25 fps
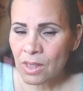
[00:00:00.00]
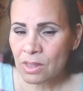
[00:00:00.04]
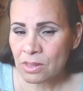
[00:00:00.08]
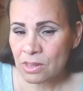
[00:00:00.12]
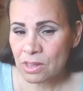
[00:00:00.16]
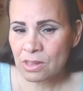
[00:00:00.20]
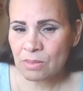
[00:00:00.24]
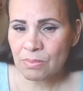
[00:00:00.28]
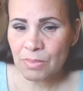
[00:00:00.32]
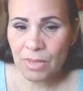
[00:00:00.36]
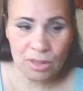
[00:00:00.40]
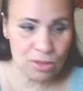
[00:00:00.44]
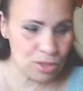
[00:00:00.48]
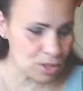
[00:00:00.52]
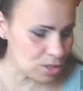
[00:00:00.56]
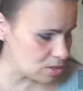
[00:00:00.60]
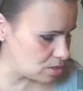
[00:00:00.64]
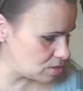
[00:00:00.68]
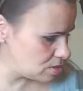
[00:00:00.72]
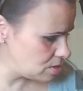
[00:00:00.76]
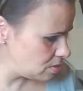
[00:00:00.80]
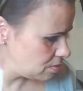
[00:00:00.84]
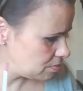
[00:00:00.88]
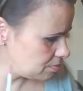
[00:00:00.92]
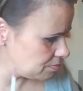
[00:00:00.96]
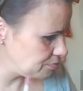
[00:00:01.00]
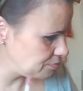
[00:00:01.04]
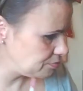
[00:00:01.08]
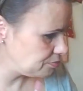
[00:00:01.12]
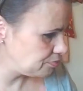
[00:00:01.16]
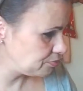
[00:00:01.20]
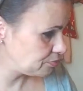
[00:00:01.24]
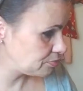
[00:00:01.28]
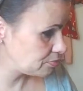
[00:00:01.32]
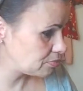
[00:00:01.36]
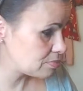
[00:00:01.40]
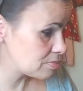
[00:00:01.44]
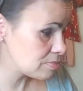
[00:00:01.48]
Smells good.
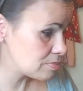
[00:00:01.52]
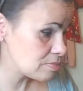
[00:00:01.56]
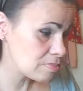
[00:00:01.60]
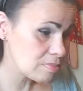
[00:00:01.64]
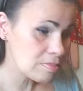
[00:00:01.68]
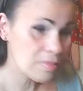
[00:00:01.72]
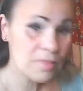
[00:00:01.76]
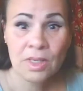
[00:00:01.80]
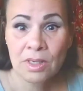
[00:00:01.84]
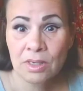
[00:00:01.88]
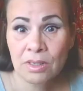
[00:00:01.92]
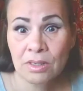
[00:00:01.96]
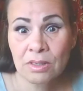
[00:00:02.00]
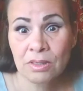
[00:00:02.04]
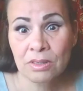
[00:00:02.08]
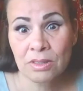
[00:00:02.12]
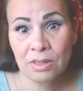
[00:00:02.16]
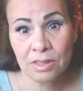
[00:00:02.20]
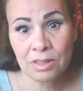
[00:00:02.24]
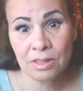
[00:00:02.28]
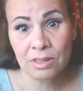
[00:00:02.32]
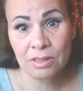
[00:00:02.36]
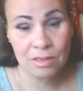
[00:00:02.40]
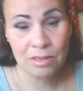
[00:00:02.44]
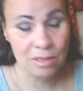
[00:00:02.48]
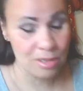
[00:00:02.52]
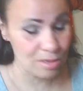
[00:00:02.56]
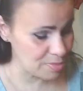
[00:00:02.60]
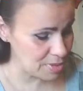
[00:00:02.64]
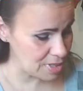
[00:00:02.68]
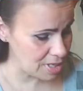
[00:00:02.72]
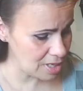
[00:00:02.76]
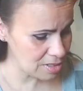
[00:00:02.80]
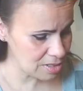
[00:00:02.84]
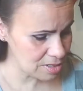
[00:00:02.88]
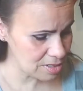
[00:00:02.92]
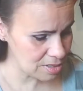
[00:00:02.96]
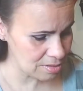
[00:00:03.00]
That's another
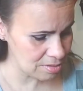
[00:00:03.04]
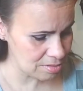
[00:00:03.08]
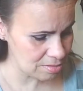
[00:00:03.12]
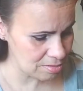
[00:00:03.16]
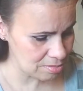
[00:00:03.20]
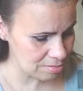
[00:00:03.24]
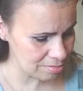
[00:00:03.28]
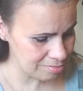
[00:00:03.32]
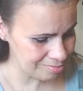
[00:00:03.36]
plus.